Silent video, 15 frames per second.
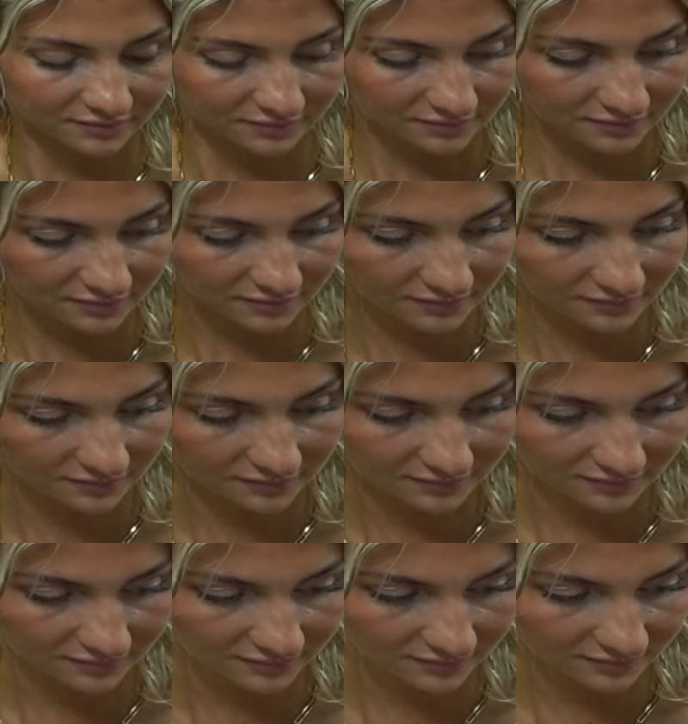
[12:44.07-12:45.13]

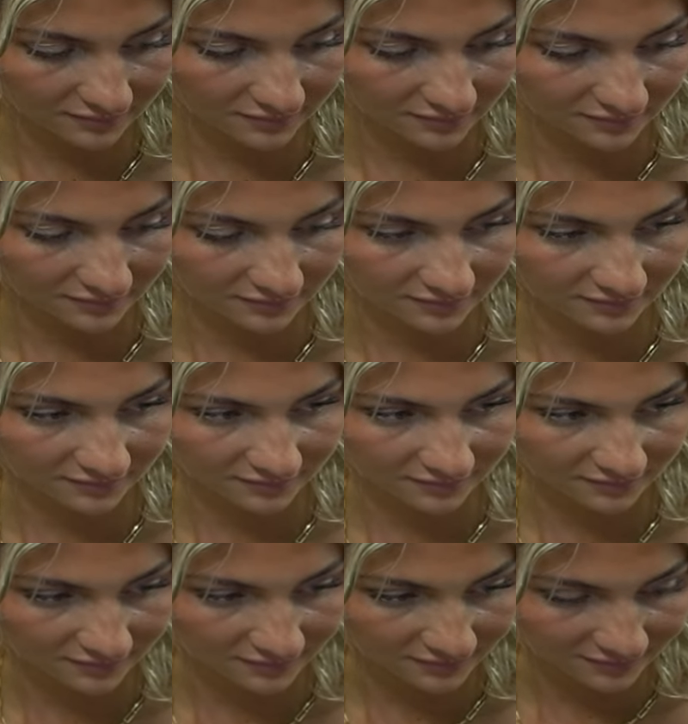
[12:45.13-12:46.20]

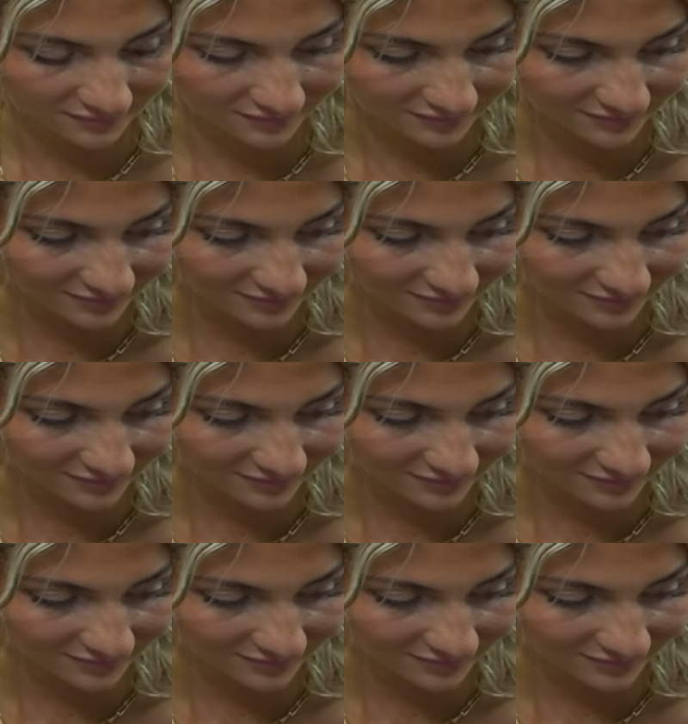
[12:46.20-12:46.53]
(silent)